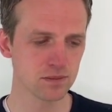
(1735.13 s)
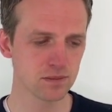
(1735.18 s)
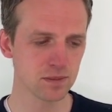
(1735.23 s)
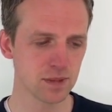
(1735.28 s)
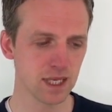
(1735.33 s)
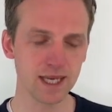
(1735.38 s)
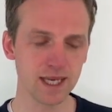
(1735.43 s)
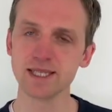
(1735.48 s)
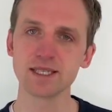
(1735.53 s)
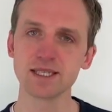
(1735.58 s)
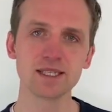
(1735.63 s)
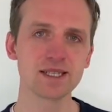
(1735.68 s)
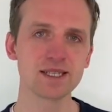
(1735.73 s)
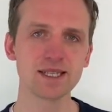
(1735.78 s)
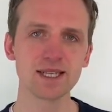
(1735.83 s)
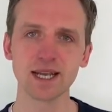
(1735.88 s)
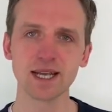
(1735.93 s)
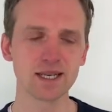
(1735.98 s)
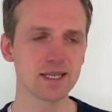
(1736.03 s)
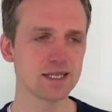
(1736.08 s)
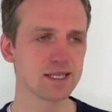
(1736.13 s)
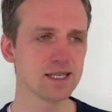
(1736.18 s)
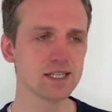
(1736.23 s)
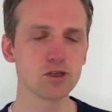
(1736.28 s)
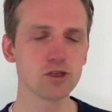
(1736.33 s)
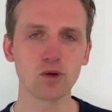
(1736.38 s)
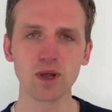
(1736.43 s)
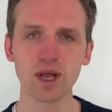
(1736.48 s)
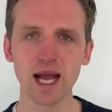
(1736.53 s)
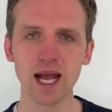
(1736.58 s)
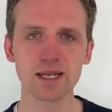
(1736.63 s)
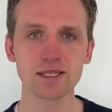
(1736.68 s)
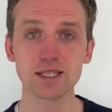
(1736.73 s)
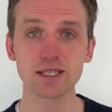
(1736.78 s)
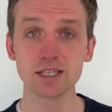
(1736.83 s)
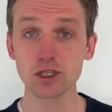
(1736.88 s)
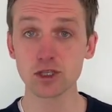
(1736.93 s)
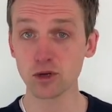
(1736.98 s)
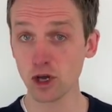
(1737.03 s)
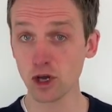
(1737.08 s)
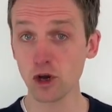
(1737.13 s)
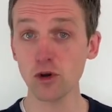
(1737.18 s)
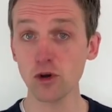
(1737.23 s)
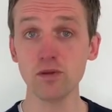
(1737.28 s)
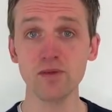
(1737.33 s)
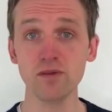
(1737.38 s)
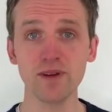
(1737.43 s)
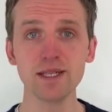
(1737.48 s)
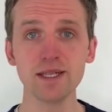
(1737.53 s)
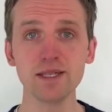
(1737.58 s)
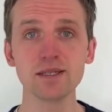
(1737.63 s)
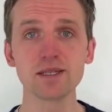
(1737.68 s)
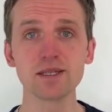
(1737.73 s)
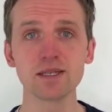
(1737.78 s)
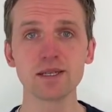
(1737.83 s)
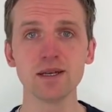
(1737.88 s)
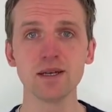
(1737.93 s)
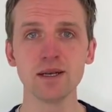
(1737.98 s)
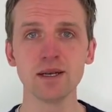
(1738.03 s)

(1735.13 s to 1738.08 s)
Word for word: It isn't sicknesses or cancers or COVIDs.